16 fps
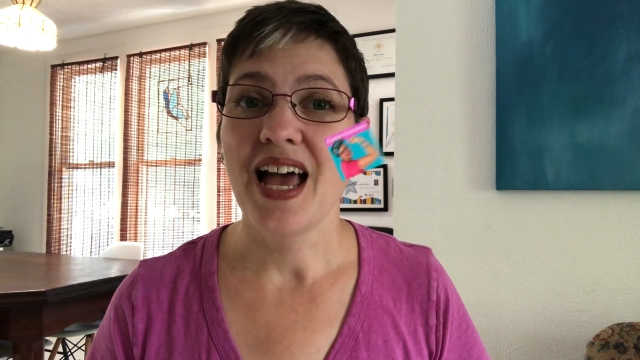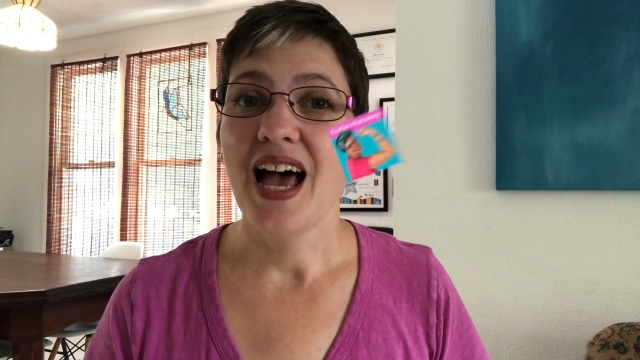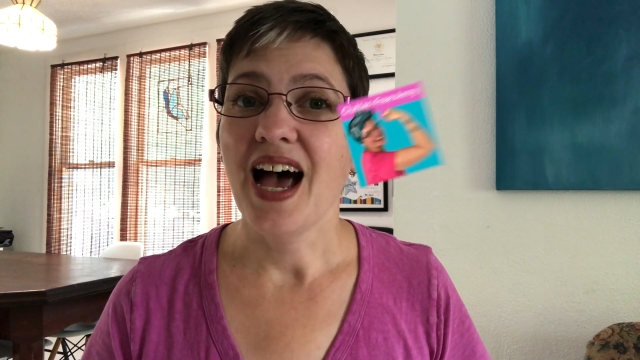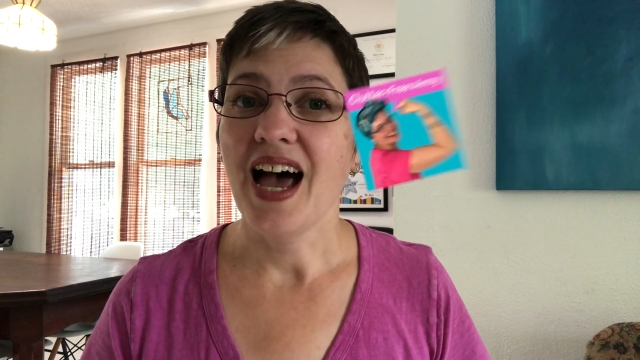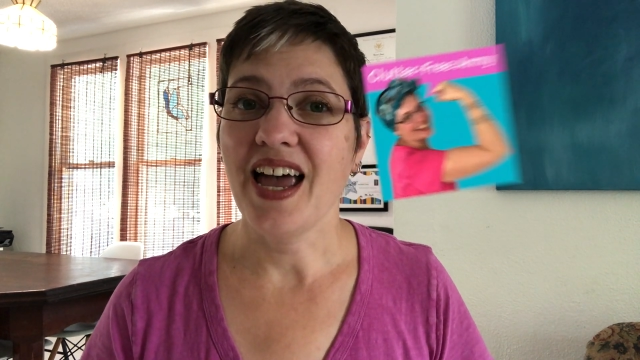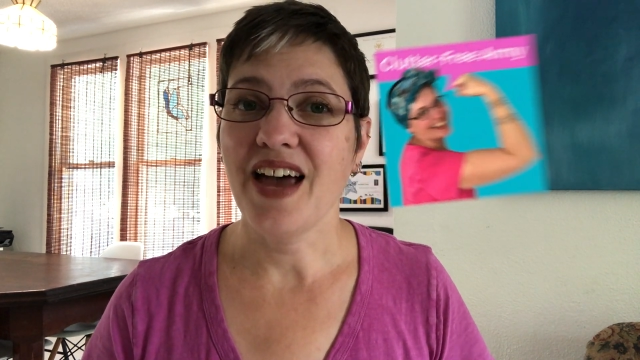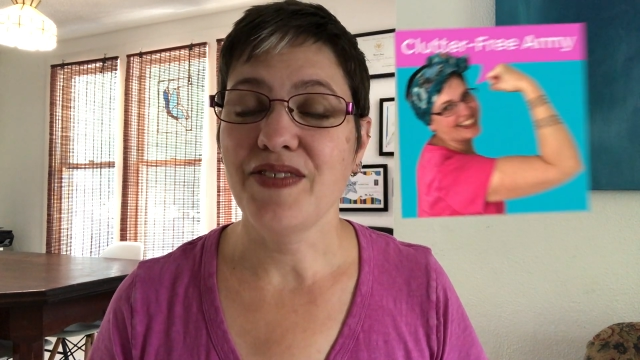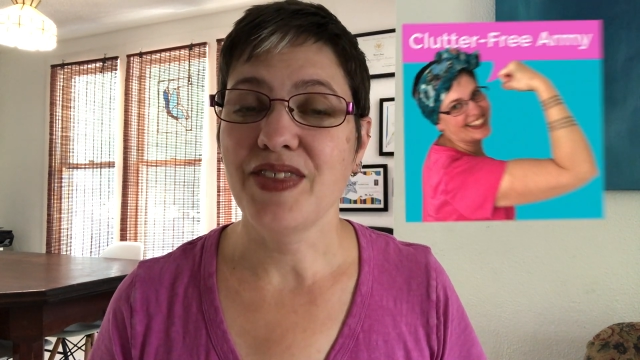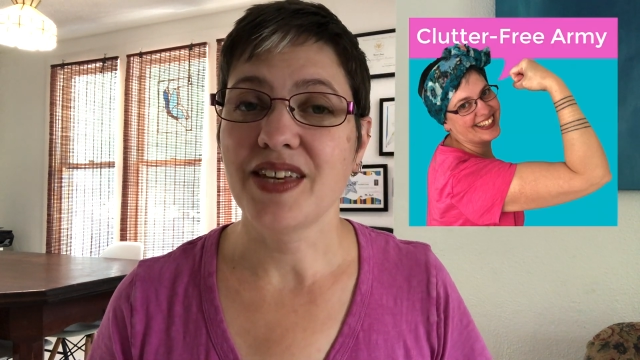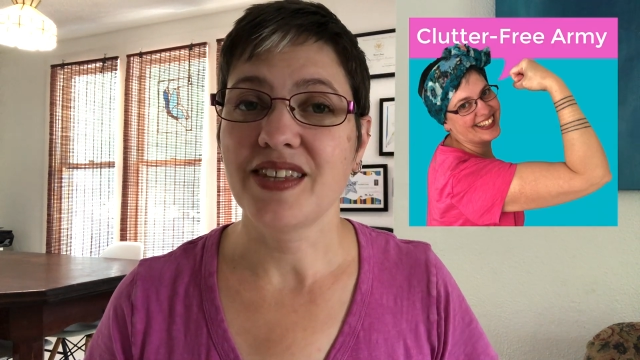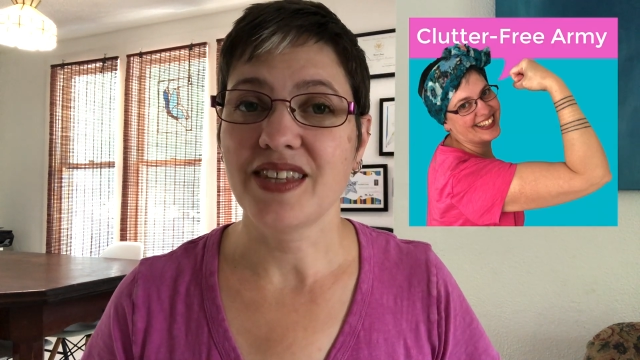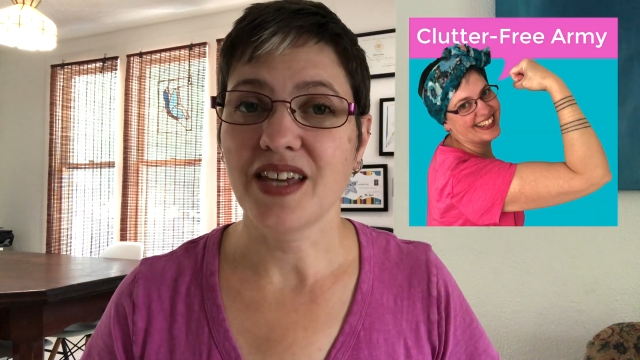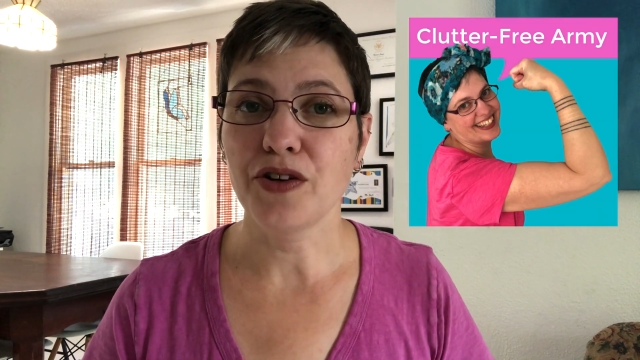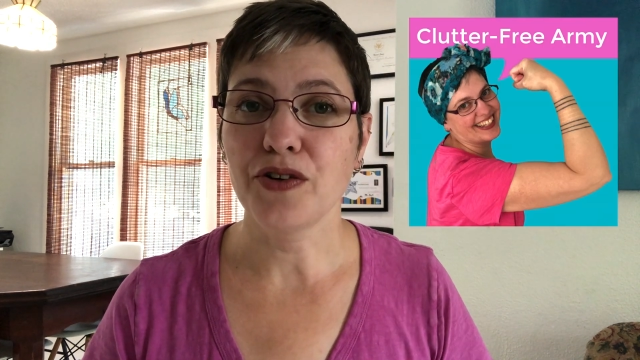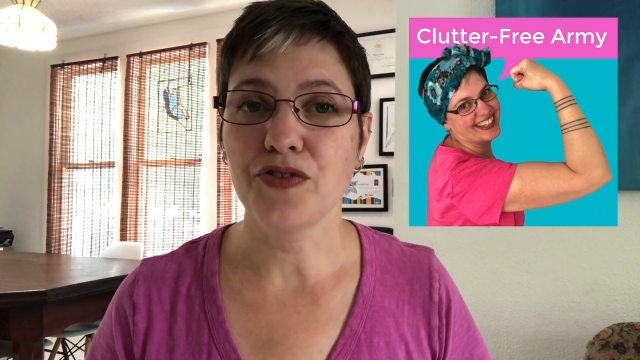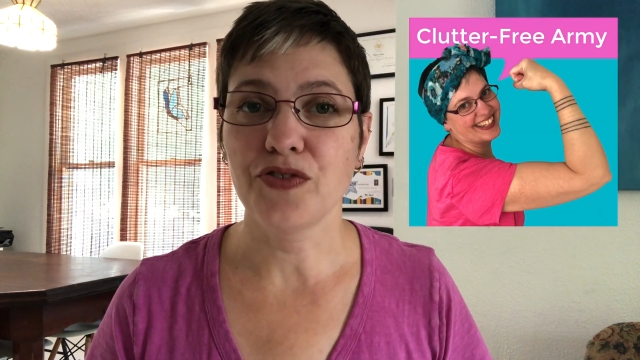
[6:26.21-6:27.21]
I have the
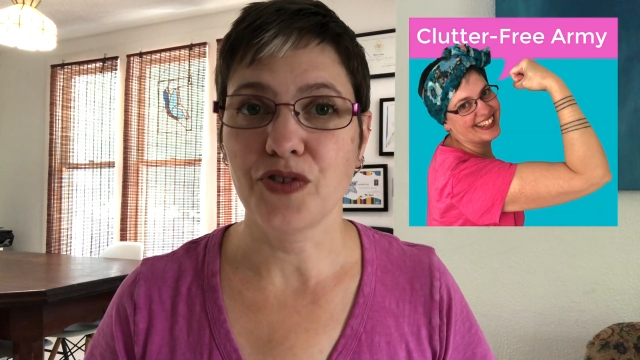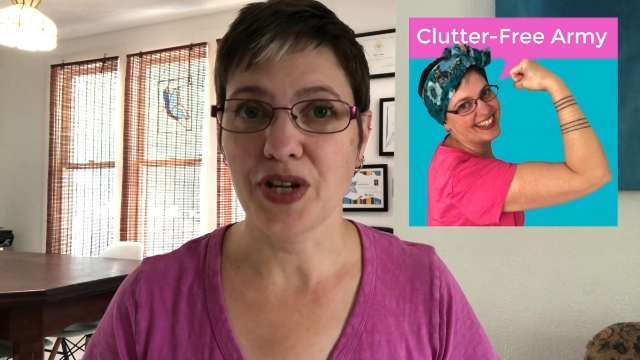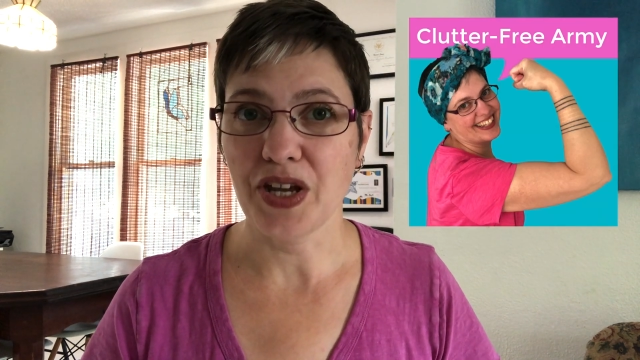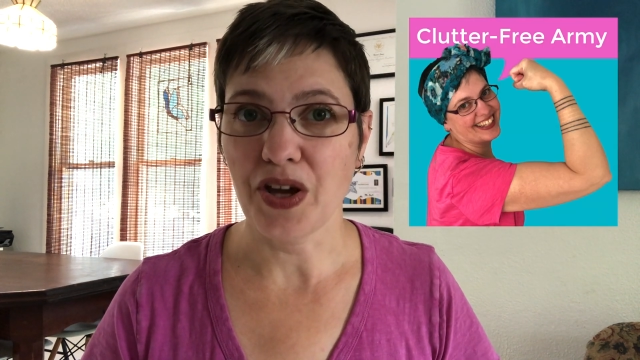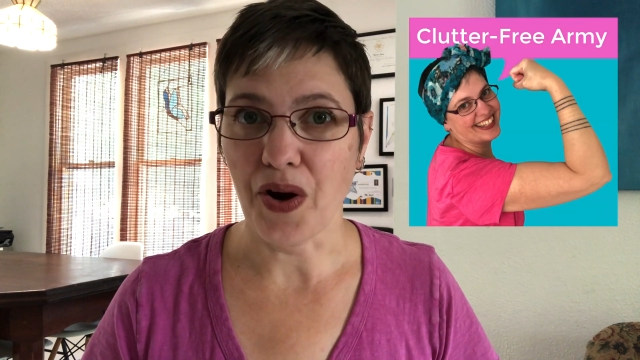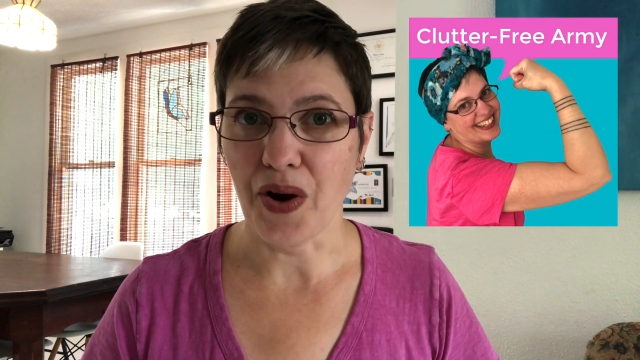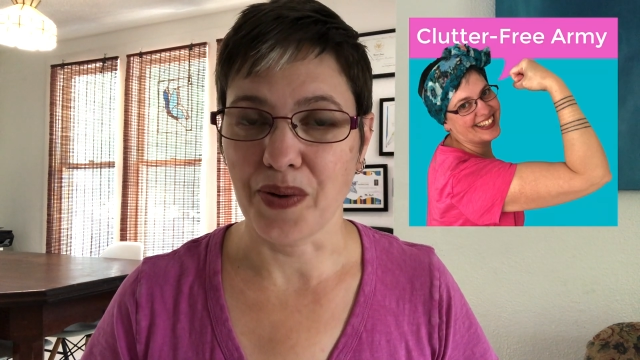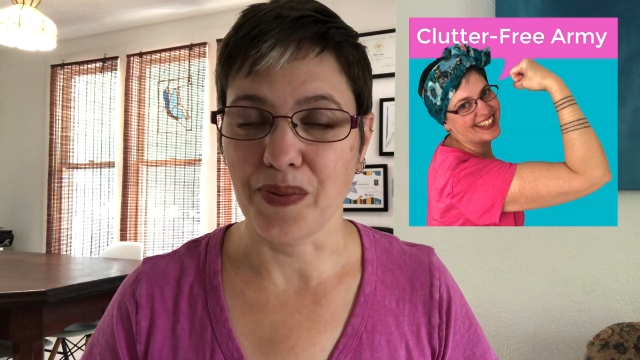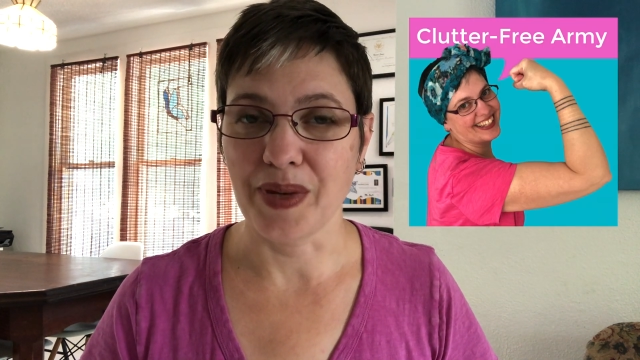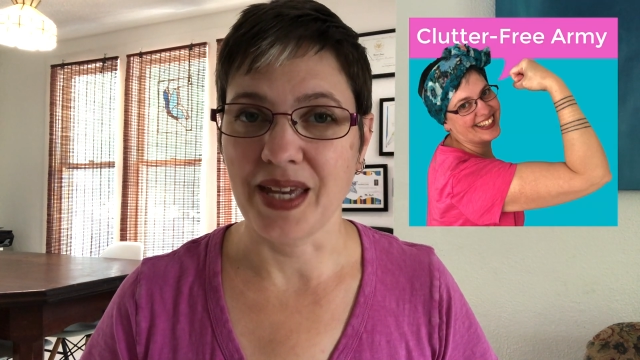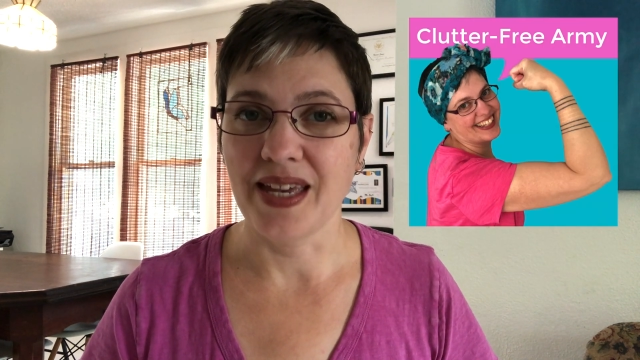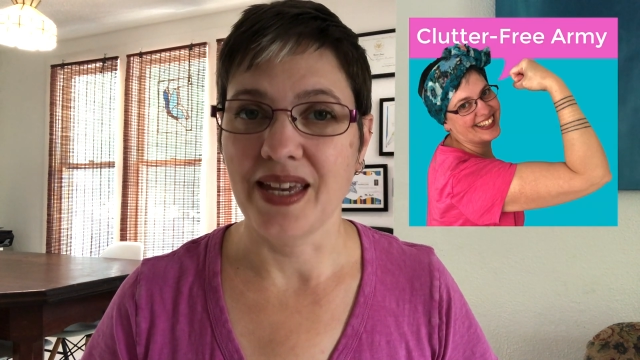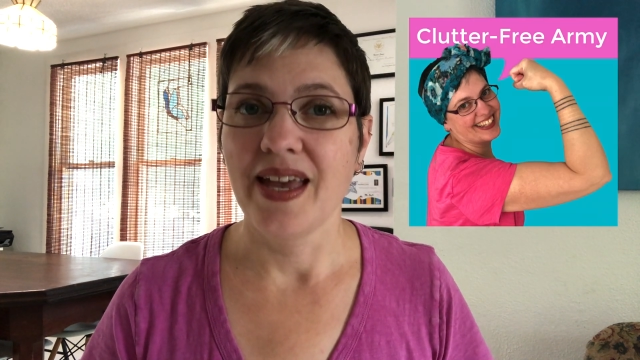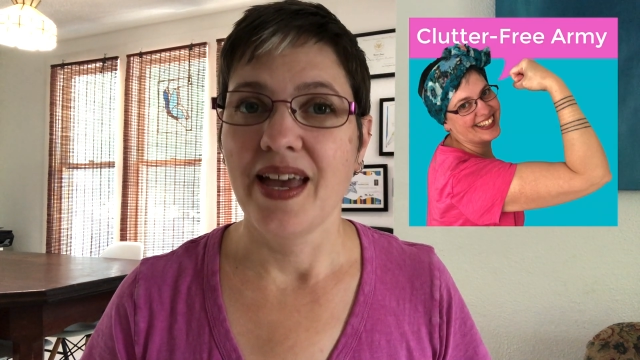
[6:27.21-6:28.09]
Clutter-Free Army.